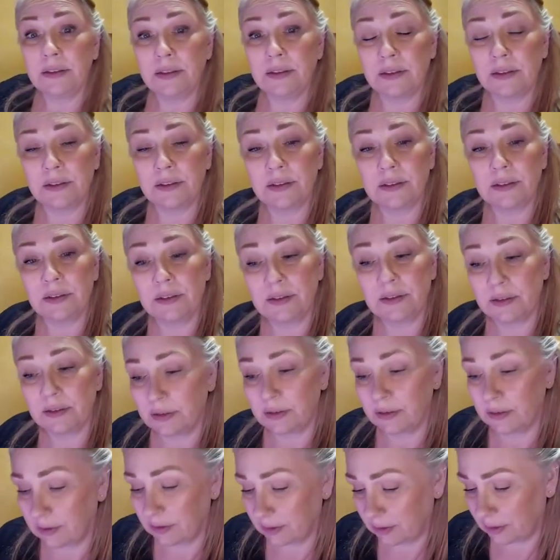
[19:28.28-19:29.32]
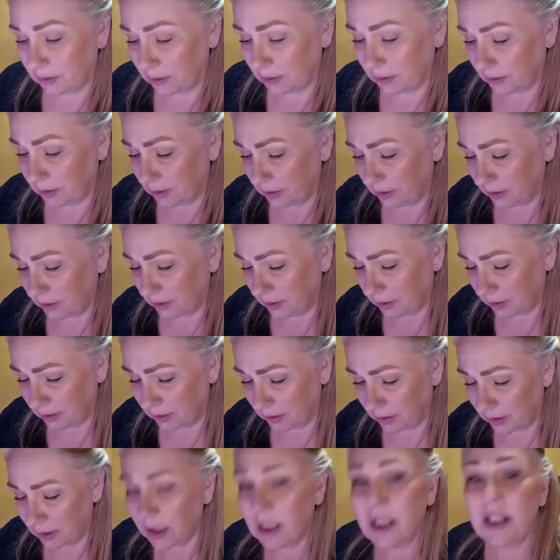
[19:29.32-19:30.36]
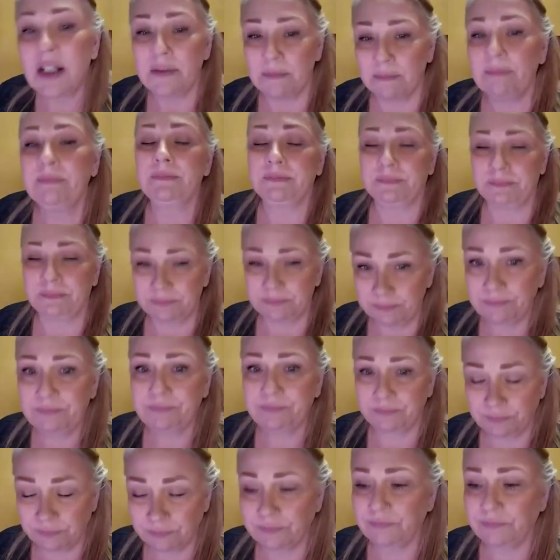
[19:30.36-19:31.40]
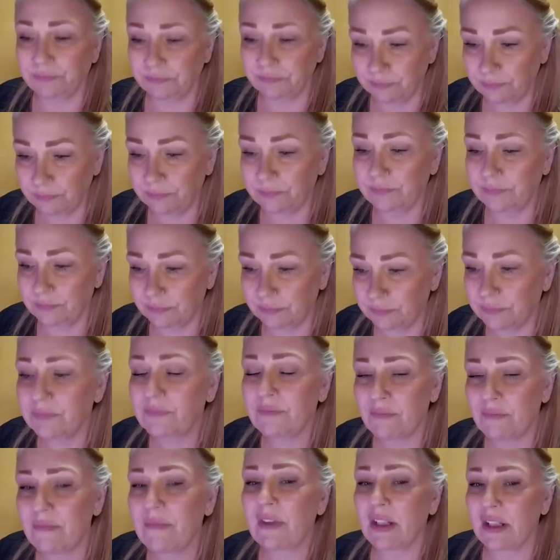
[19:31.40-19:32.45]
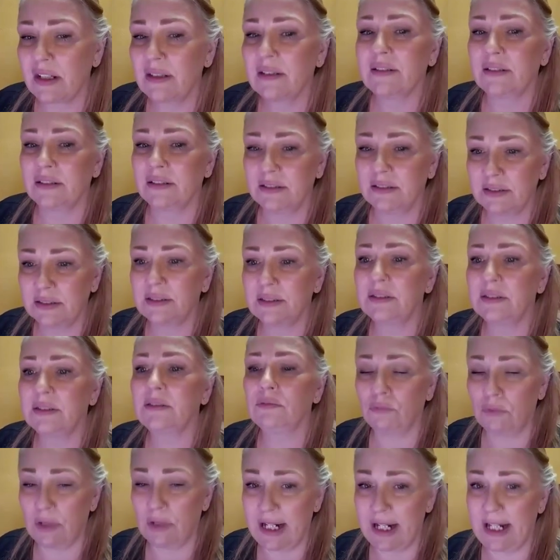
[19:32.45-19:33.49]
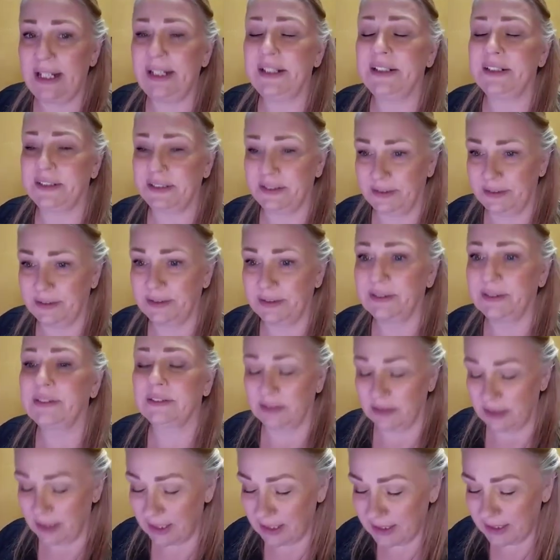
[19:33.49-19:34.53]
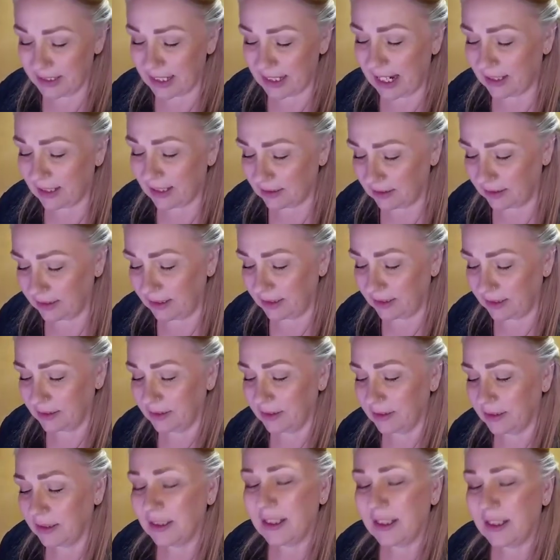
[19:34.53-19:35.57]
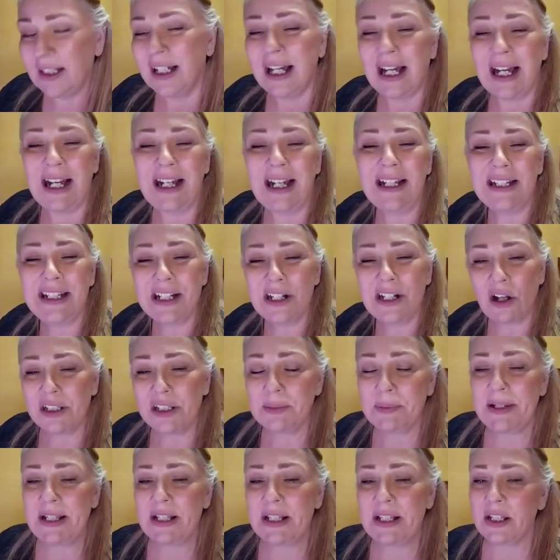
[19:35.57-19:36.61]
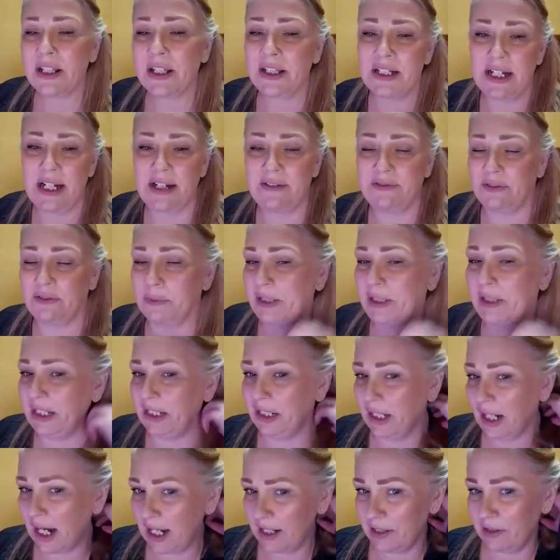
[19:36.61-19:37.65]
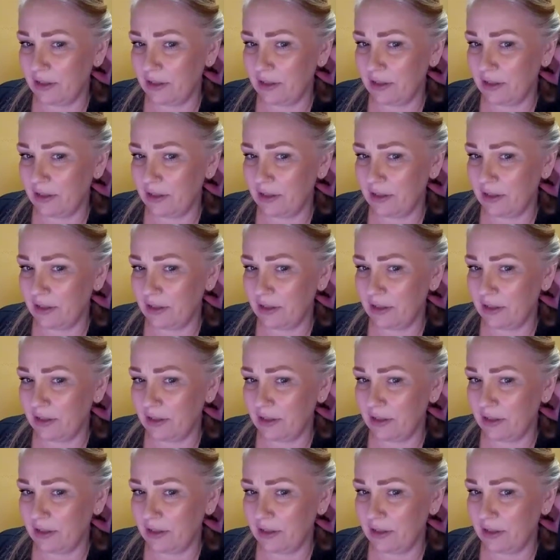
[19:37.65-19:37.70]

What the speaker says: I like a dewy look because it does do that satin finish where it's not wet looking. Right. Exactly. It all depends on the day for me.